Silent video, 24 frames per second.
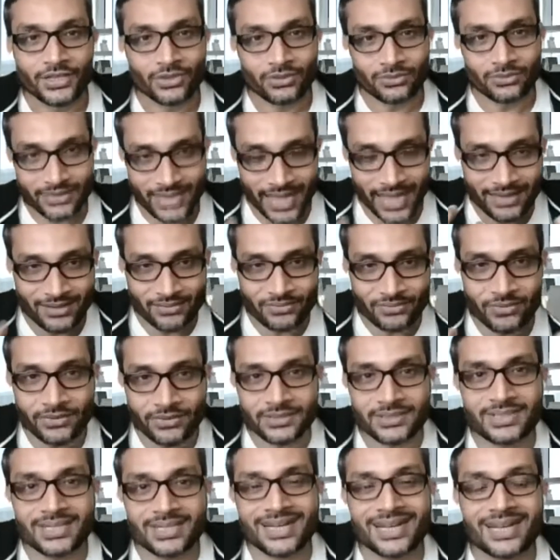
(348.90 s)
So that
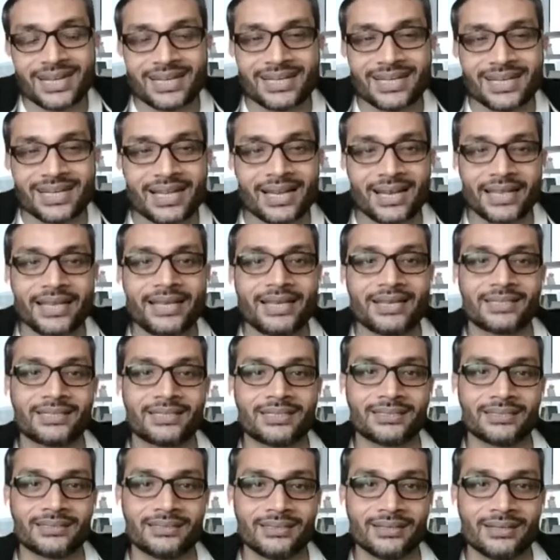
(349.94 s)
was the click.
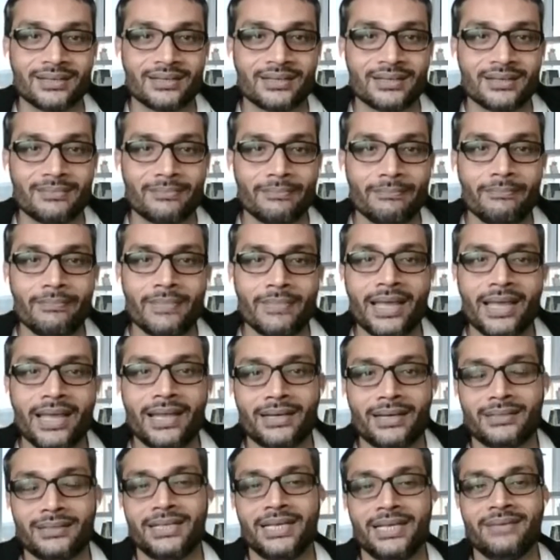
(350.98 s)

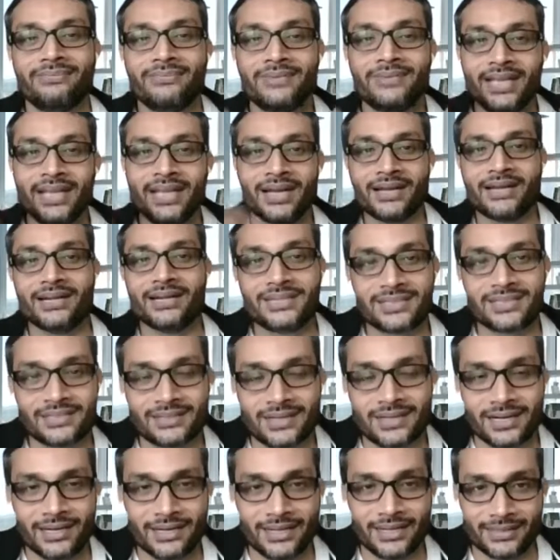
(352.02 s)
Man, if they are
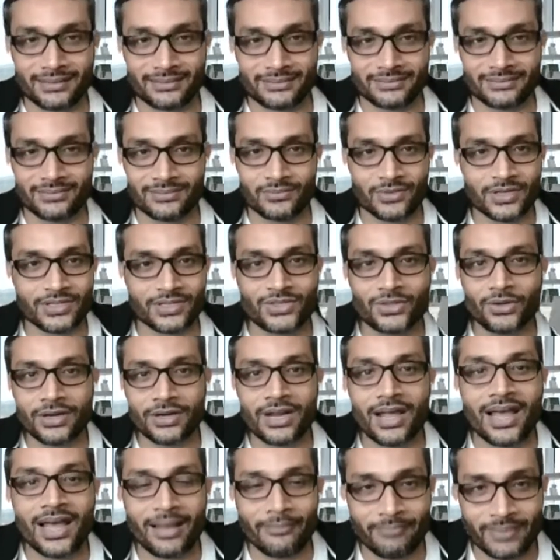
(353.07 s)
struggling, what's going
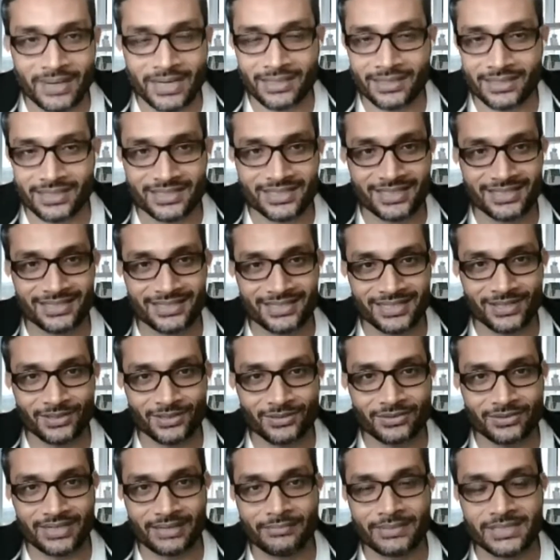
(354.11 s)
to happen?
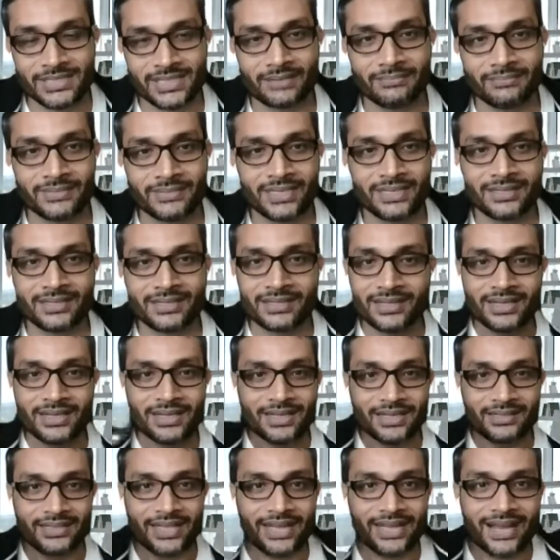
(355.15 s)
I mean, something
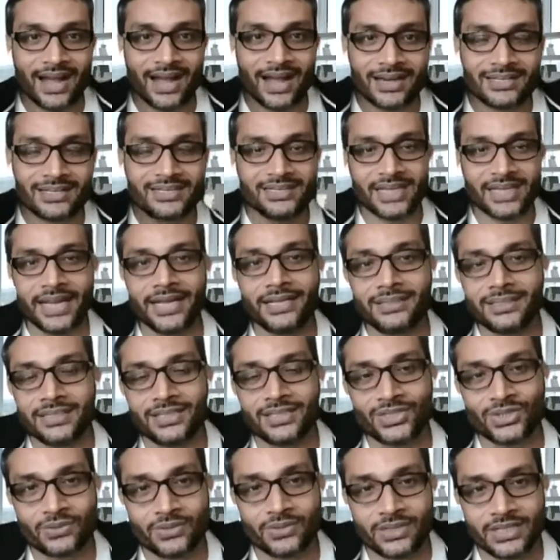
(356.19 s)
they can't change
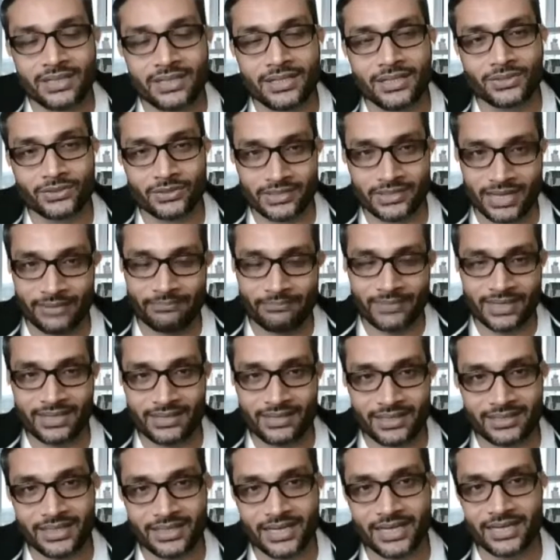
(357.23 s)
it so easily. So
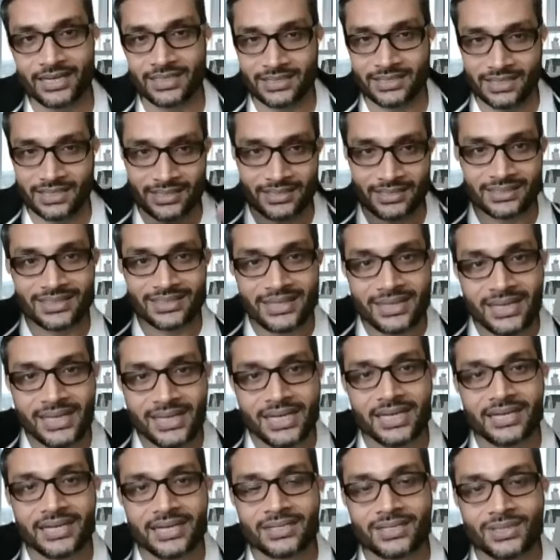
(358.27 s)
definitely there is a
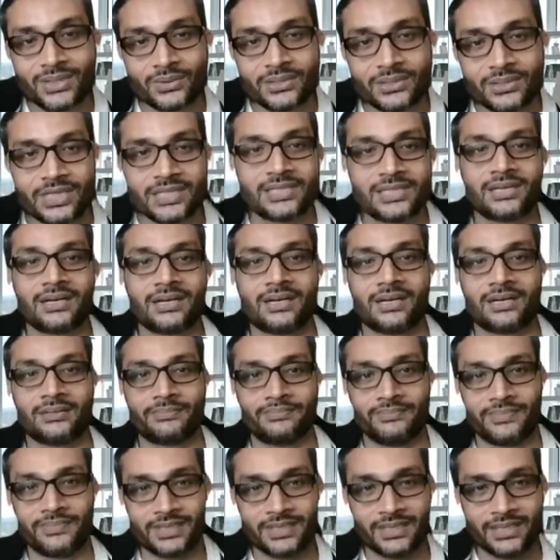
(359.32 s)
need to
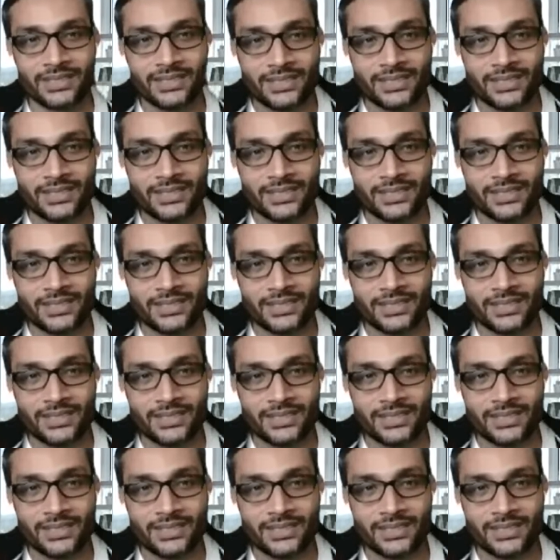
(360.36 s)
disrupt.